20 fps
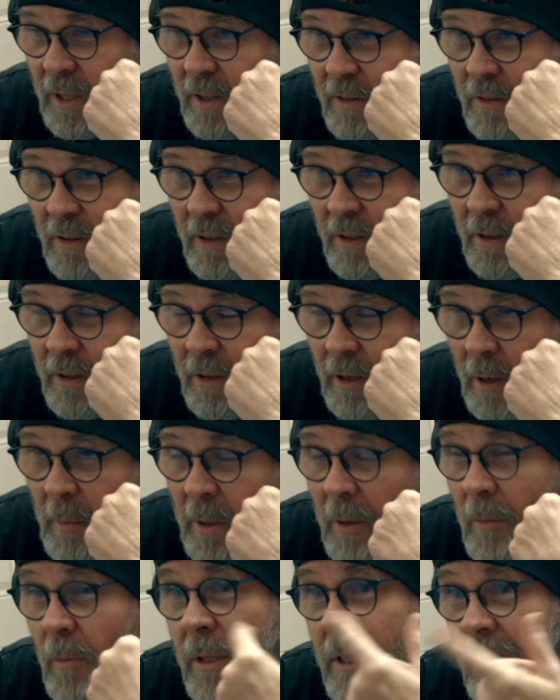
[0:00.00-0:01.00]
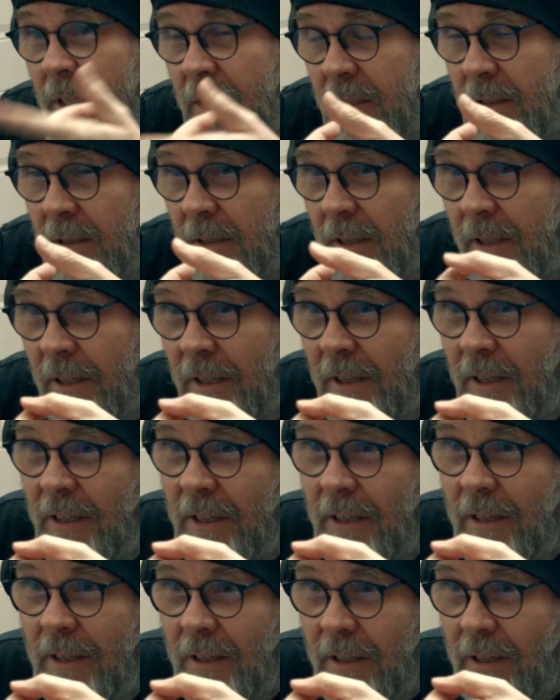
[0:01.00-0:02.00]
thing, I mean, we did
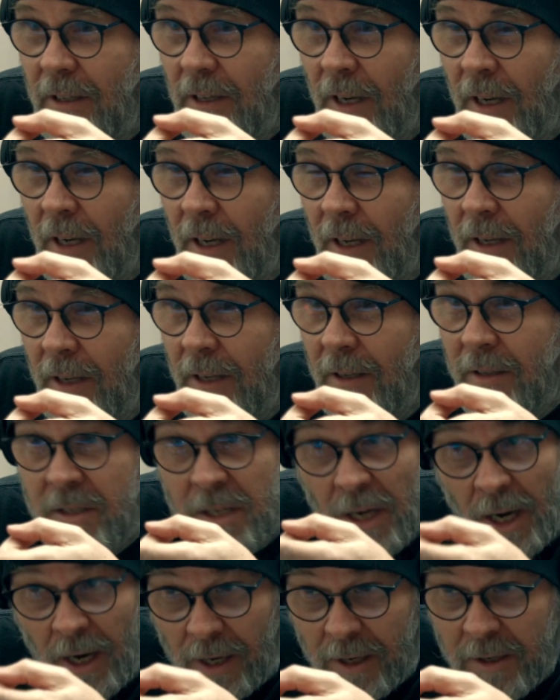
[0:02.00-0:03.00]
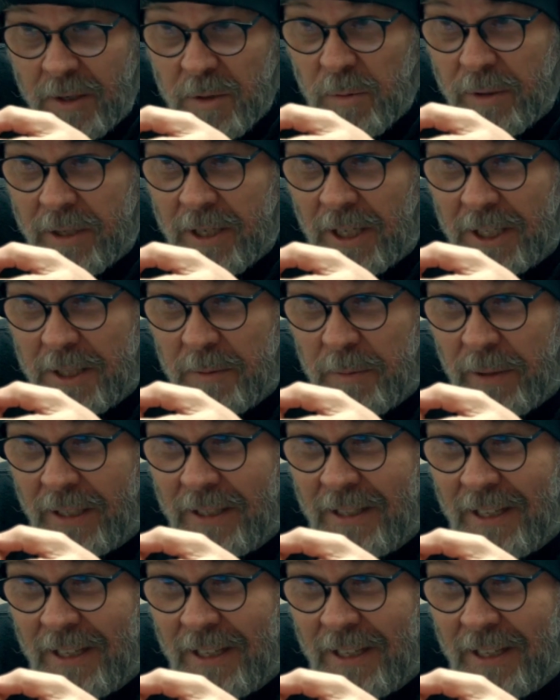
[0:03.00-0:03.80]
tongues. We talked about